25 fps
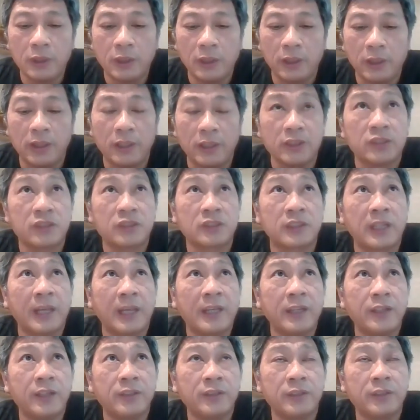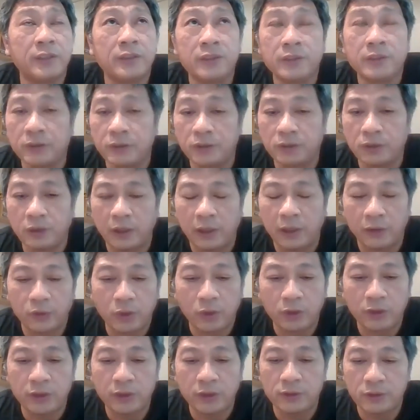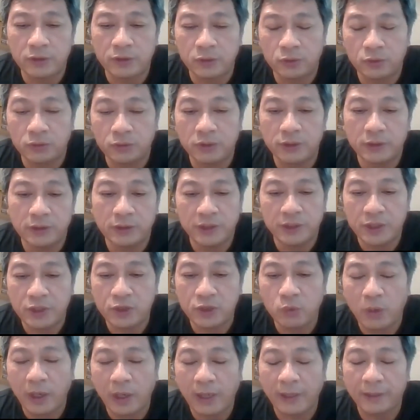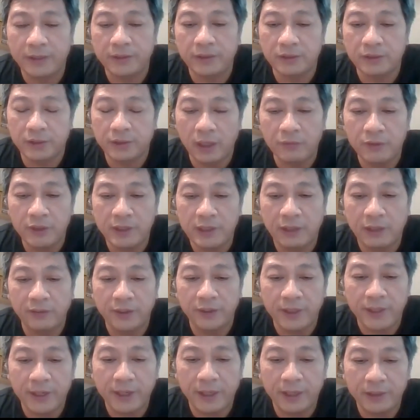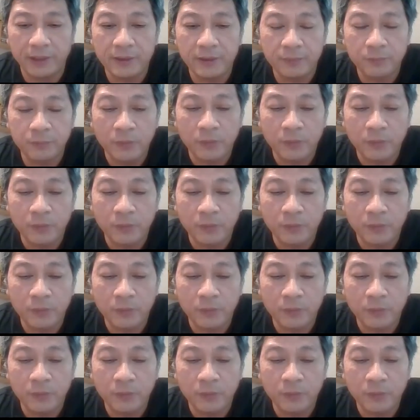skyrocketed to the new height every now and then.